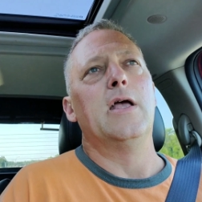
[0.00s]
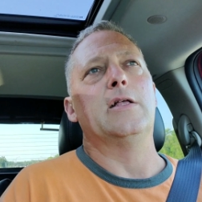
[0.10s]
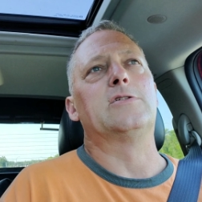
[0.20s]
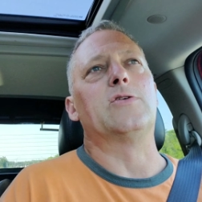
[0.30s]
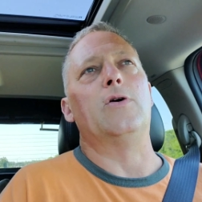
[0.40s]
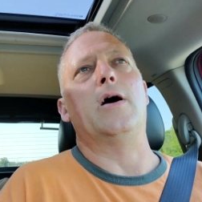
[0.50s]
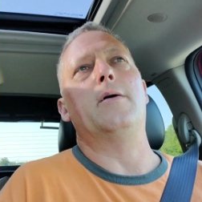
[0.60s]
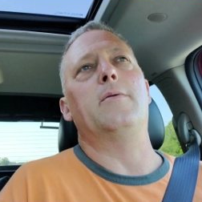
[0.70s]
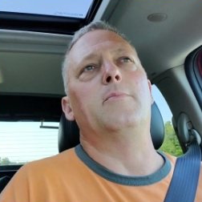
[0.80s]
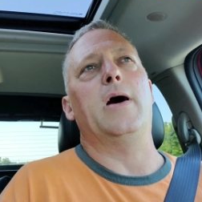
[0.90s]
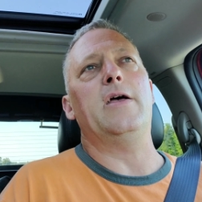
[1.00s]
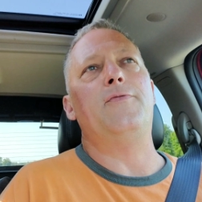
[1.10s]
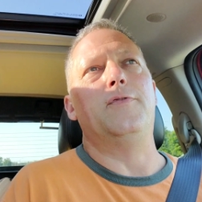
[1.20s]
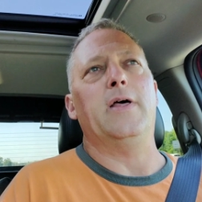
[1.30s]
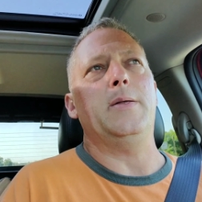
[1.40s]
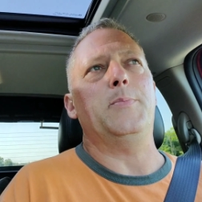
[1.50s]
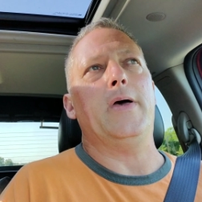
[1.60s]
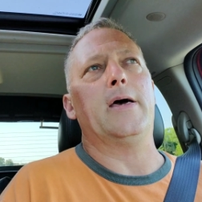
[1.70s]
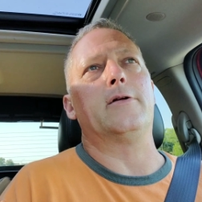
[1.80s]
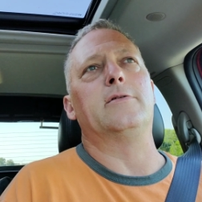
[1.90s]
And so I my flight
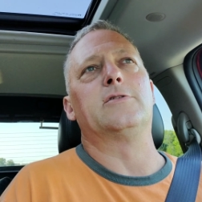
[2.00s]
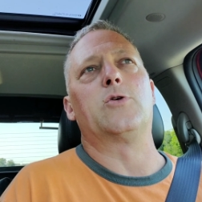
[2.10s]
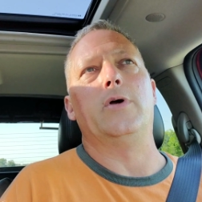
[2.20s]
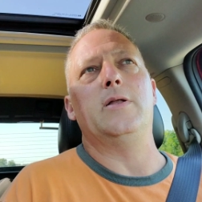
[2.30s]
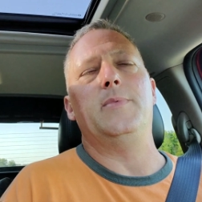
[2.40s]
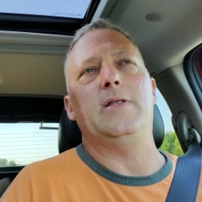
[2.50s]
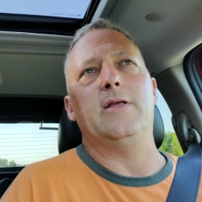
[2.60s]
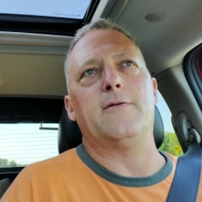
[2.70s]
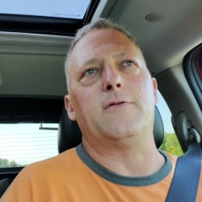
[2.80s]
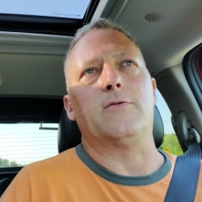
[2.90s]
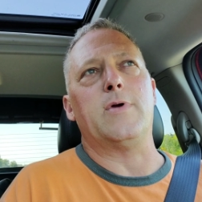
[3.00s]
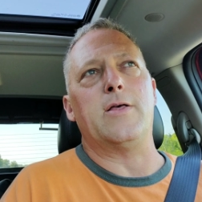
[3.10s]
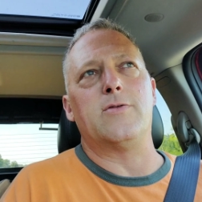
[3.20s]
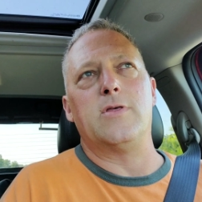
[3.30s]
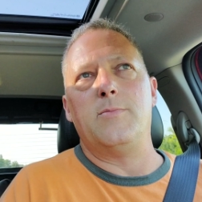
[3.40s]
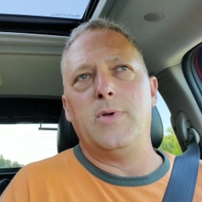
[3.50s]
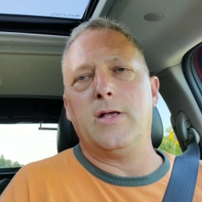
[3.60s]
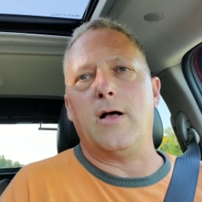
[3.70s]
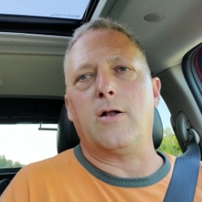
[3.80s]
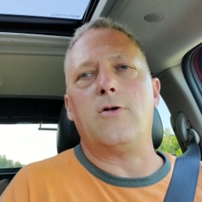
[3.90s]
pattern is going to be different. Rather than
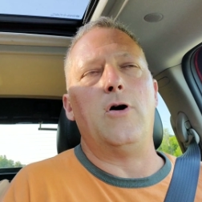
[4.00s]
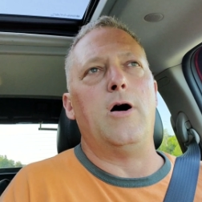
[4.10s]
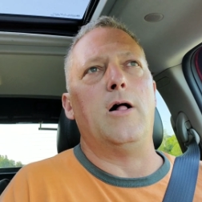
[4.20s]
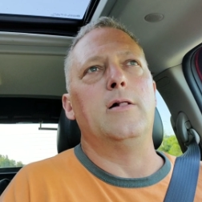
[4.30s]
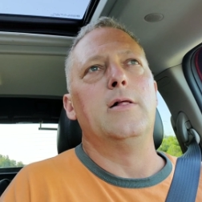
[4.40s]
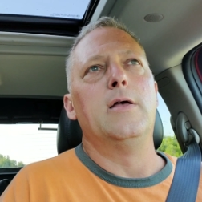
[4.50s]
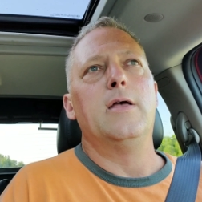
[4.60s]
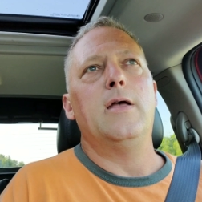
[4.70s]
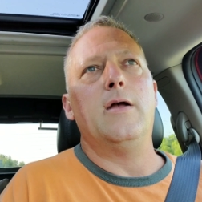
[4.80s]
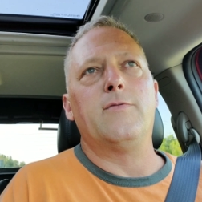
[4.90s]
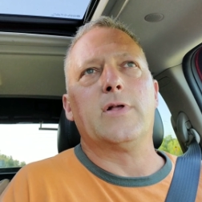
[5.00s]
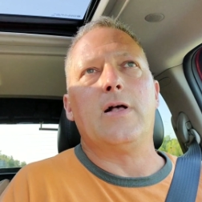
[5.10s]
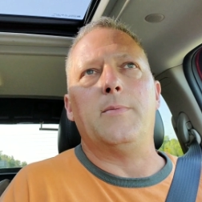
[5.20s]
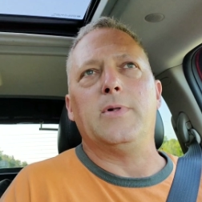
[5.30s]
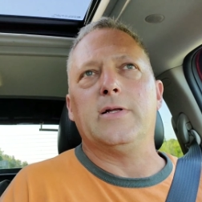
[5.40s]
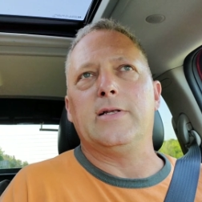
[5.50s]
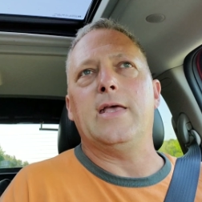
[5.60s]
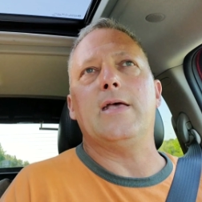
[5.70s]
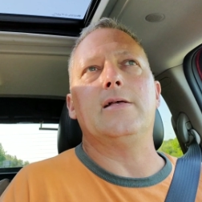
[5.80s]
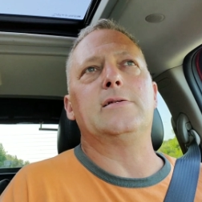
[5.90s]
being on call, every couple of
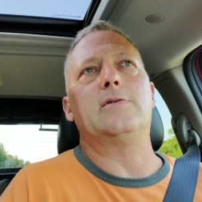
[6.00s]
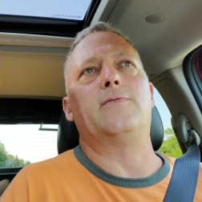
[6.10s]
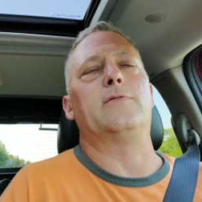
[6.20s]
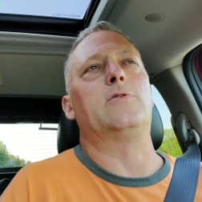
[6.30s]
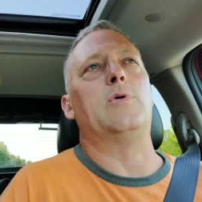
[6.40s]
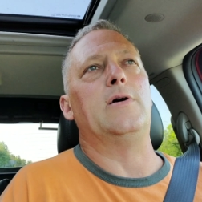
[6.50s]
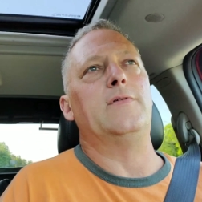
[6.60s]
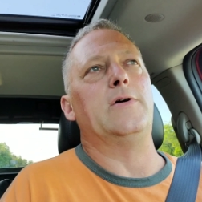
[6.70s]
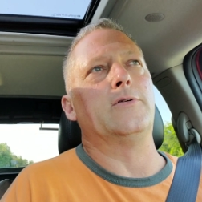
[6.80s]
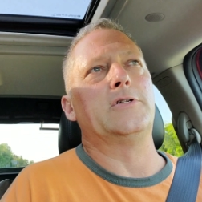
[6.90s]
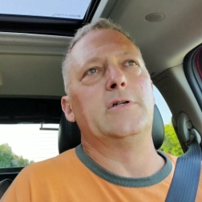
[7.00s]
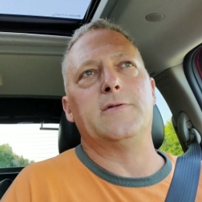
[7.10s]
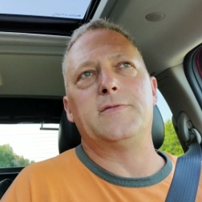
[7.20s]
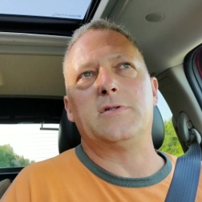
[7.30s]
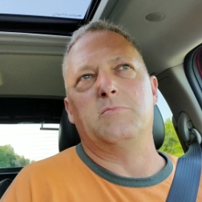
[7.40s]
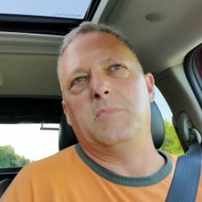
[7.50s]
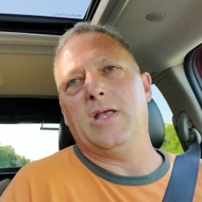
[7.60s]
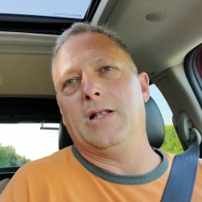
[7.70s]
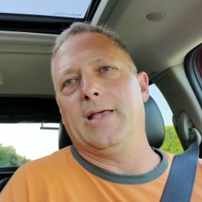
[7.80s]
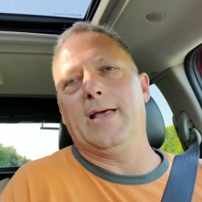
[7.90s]
days for 12-hour shifts,
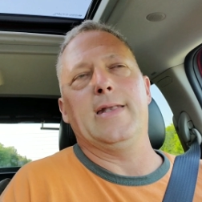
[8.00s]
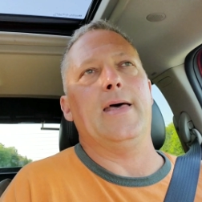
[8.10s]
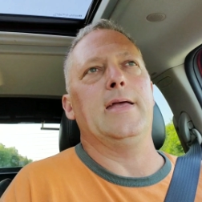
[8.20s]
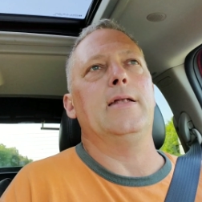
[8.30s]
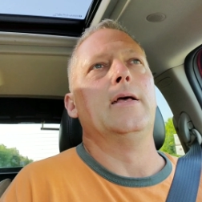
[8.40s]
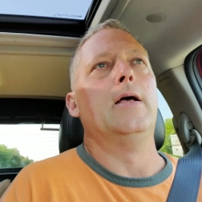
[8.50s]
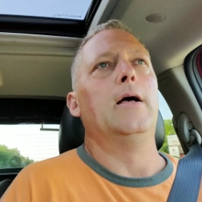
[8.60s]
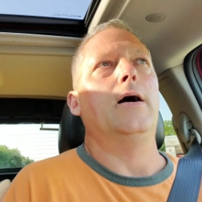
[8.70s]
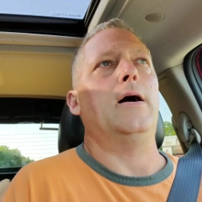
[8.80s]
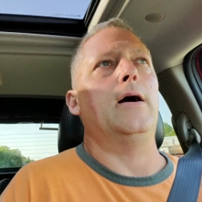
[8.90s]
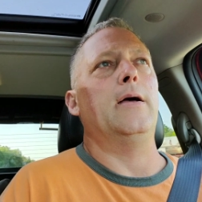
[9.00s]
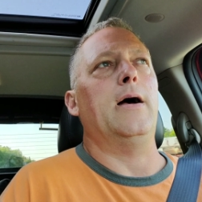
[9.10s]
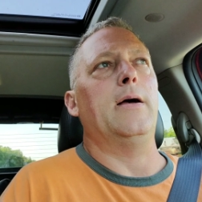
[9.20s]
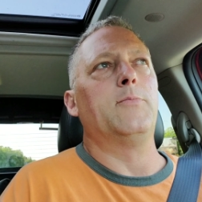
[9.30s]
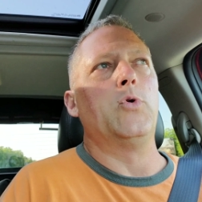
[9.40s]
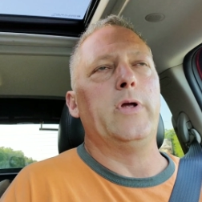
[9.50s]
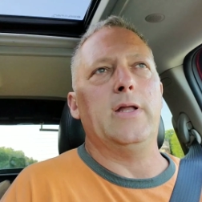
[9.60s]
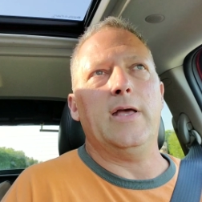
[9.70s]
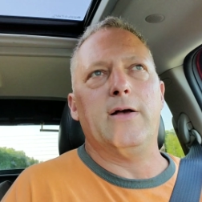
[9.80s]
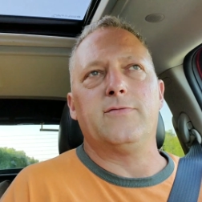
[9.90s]
mainly at night, I, am going
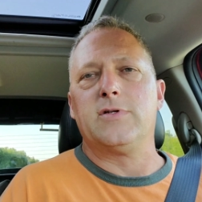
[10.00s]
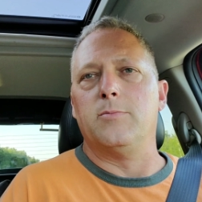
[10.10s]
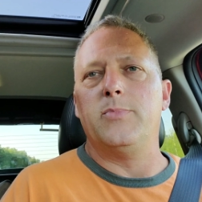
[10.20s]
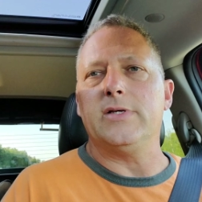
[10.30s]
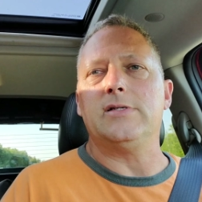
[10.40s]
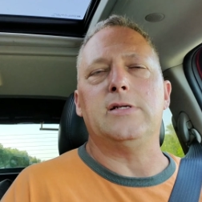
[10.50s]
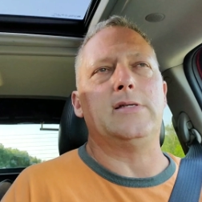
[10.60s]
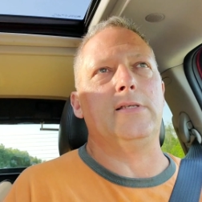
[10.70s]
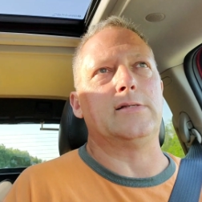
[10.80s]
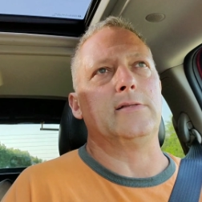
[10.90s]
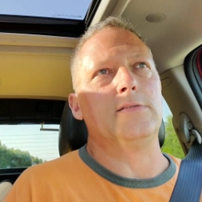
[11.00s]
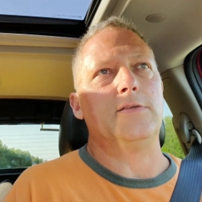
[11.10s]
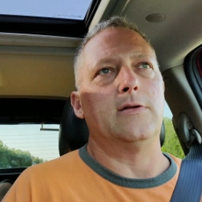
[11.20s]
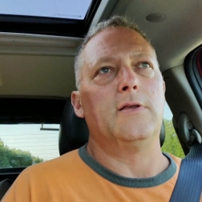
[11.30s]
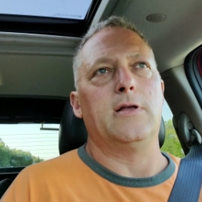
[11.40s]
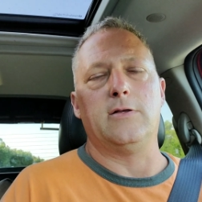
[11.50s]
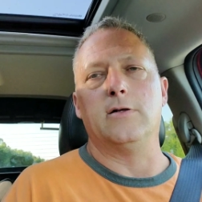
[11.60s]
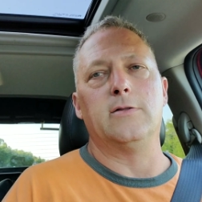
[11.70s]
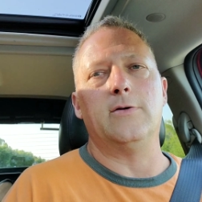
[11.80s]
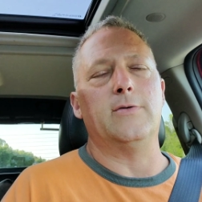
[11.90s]
to have some busy seasons, and
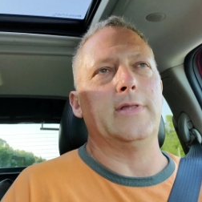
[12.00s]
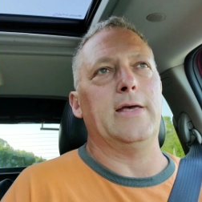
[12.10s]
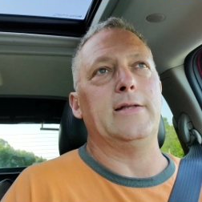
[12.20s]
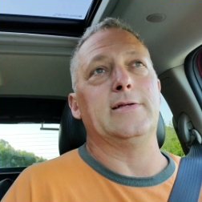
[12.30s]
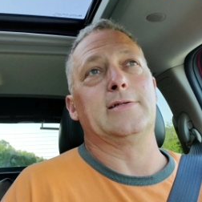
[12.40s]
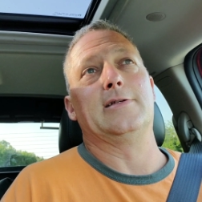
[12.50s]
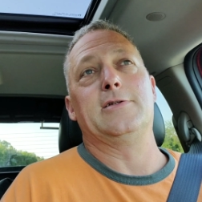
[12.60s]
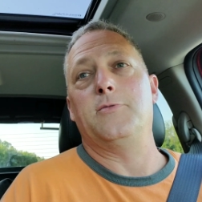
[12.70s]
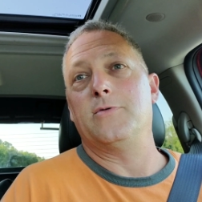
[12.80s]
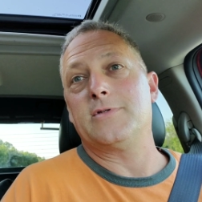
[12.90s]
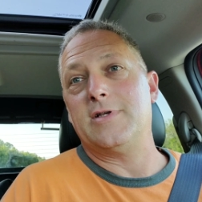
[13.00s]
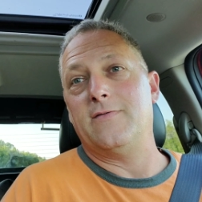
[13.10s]
you'll know when that is because you won't see